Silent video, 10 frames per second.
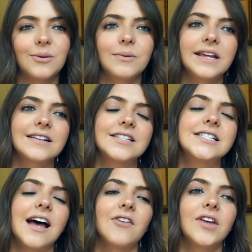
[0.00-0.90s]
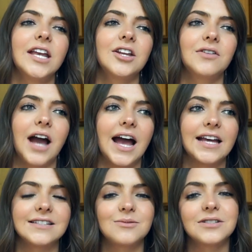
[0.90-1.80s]
week 7, you
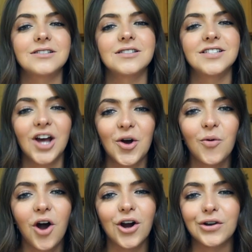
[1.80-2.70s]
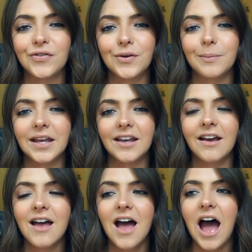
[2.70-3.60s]
guys, was so hard for
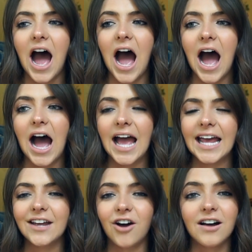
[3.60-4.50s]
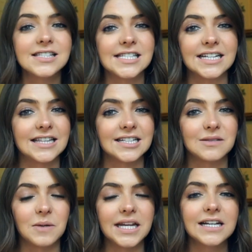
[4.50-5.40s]
me. I got sick
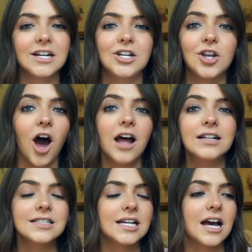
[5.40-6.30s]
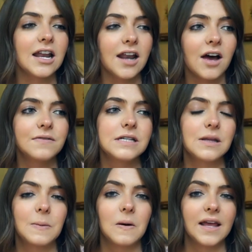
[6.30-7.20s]
this week. Not enough to
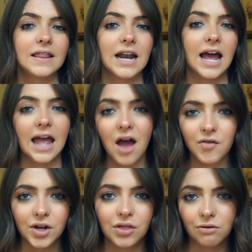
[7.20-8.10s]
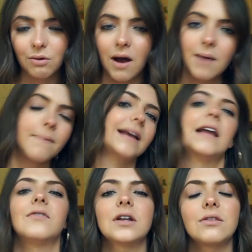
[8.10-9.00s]
the point that I ever threw up. I
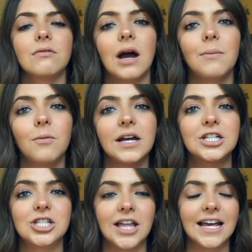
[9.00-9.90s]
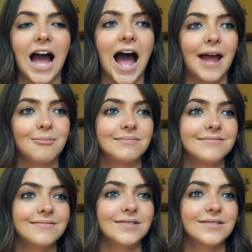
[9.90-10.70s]
never threw up, which, like, I'm